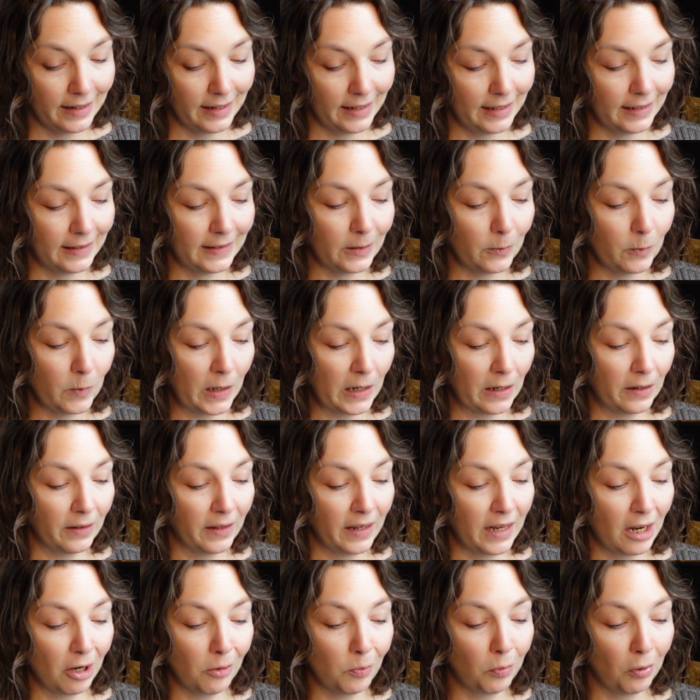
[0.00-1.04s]
It's
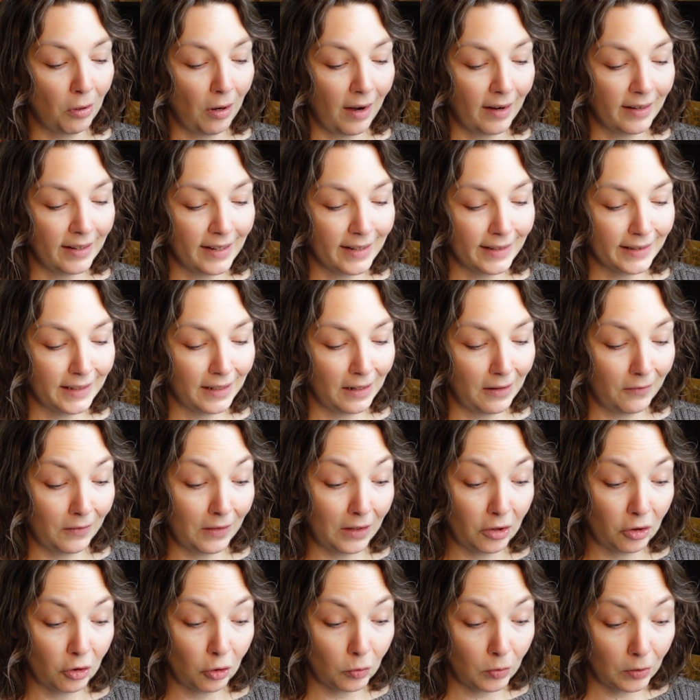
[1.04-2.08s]
merely a product of
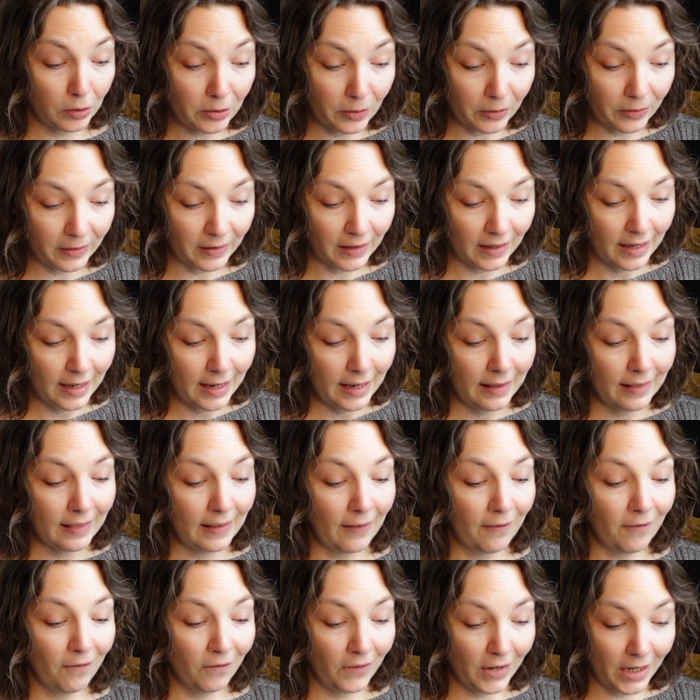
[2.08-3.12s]
the truth
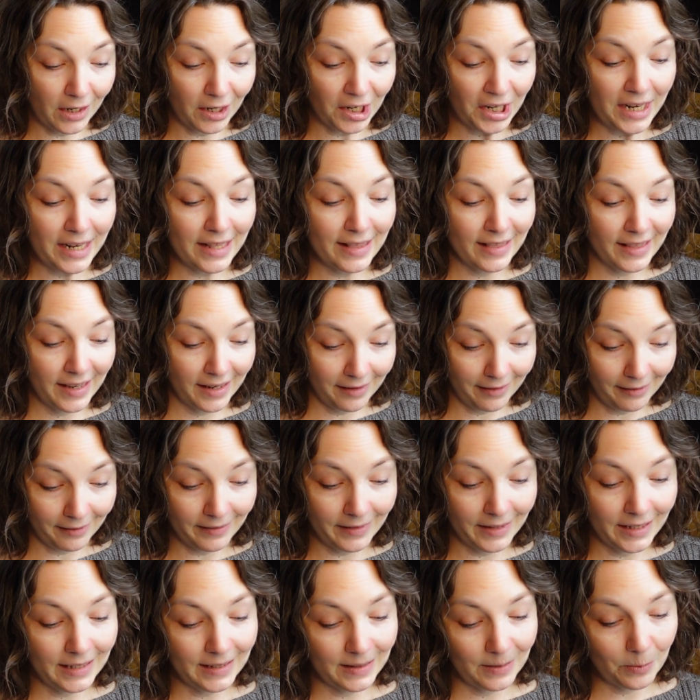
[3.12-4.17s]
that very little
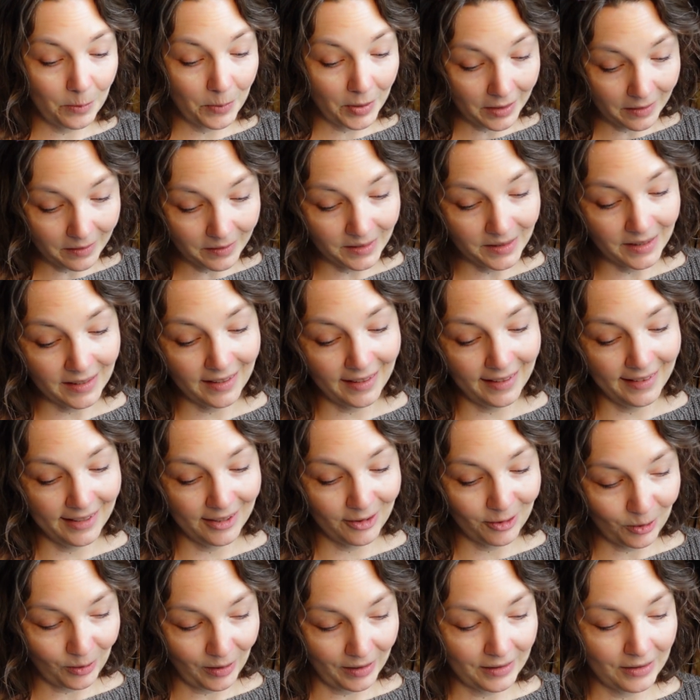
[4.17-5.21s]
is built,
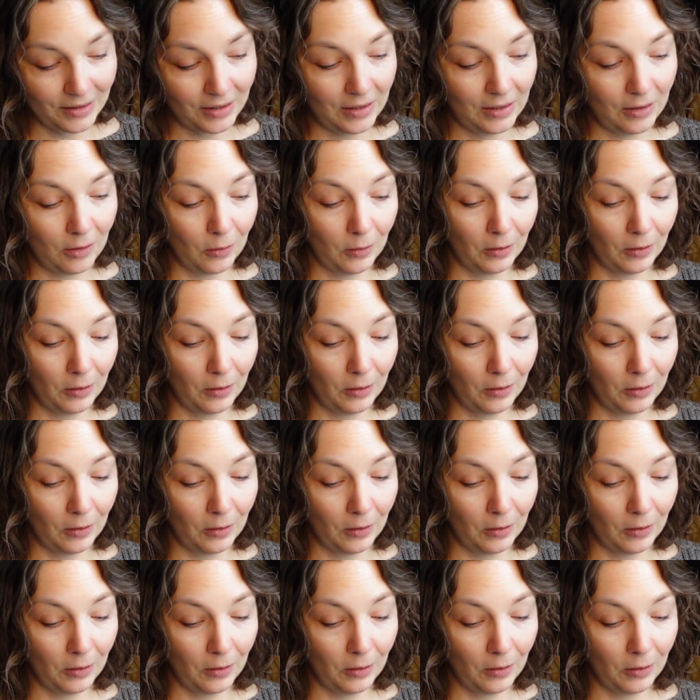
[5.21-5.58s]
constructed,